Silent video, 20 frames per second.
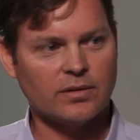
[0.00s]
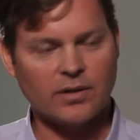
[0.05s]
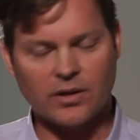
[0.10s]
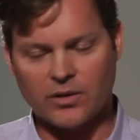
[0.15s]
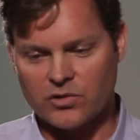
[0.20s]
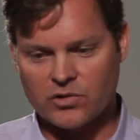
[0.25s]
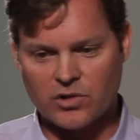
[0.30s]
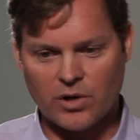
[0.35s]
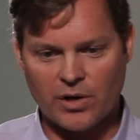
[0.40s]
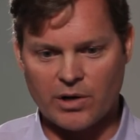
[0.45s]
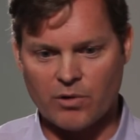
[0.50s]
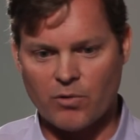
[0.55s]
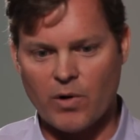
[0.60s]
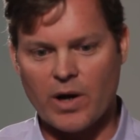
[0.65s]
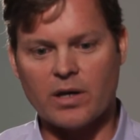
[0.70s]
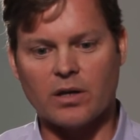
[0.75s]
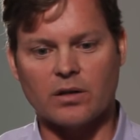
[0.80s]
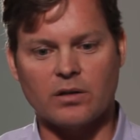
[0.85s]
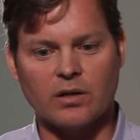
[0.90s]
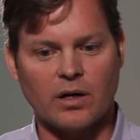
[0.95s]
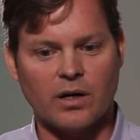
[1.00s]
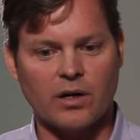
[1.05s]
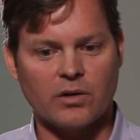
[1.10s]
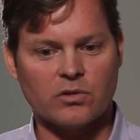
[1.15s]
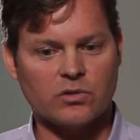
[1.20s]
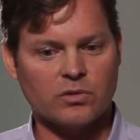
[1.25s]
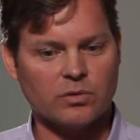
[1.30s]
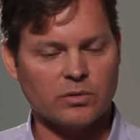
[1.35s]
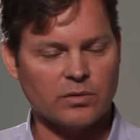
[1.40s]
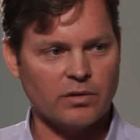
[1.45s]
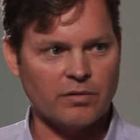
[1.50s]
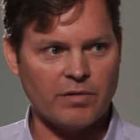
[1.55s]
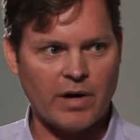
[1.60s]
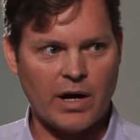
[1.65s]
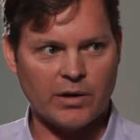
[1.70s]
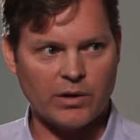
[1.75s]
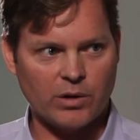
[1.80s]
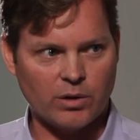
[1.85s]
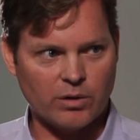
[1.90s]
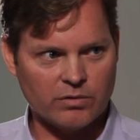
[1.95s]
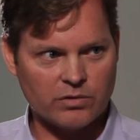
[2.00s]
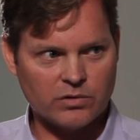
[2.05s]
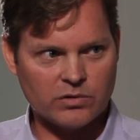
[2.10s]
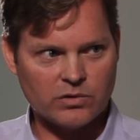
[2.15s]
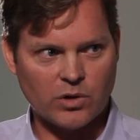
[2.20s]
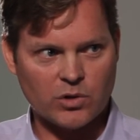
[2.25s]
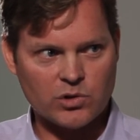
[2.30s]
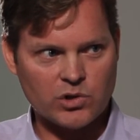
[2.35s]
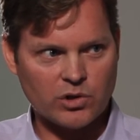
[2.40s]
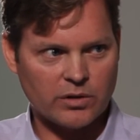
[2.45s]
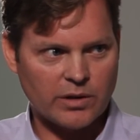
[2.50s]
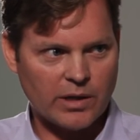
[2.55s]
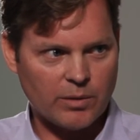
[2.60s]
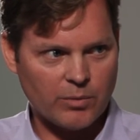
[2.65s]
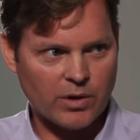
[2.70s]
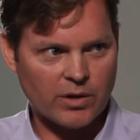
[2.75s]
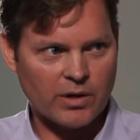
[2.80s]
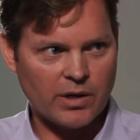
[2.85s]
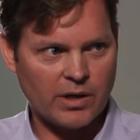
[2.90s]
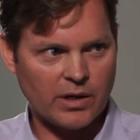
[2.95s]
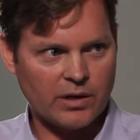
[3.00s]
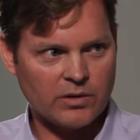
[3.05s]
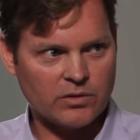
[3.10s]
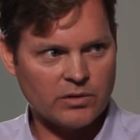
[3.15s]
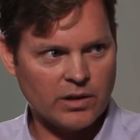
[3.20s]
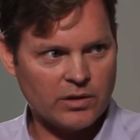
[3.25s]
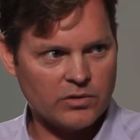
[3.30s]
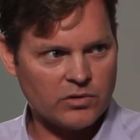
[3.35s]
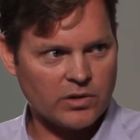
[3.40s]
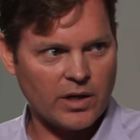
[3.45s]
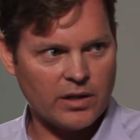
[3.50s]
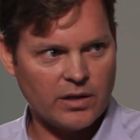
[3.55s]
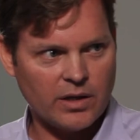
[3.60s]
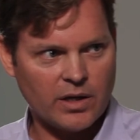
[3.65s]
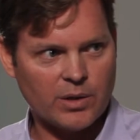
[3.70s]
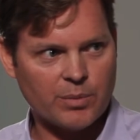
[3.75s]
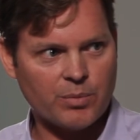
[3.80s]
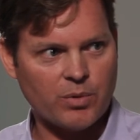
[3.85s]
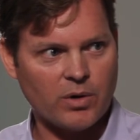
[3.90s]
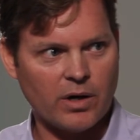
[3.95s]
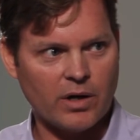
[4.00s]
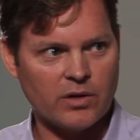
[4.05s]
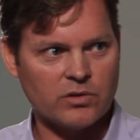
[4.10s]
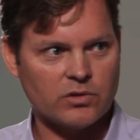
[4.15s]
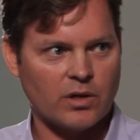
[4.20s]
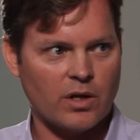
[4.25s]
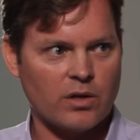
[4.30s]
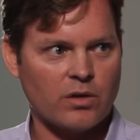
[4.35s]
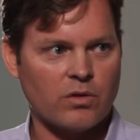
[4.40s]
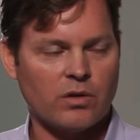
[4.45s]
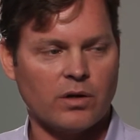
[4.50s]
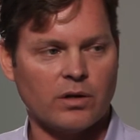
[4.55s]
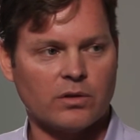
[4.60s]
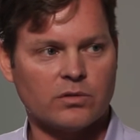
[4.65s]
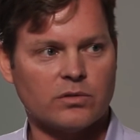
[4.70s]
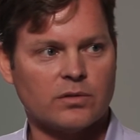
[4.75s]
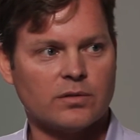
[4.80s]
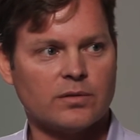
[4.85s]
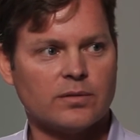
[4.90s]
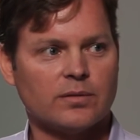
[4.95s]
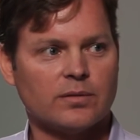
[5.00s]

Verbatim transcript: They're starting to recognize the value of social networking and inside the enterprise and other things. Mm-hmm.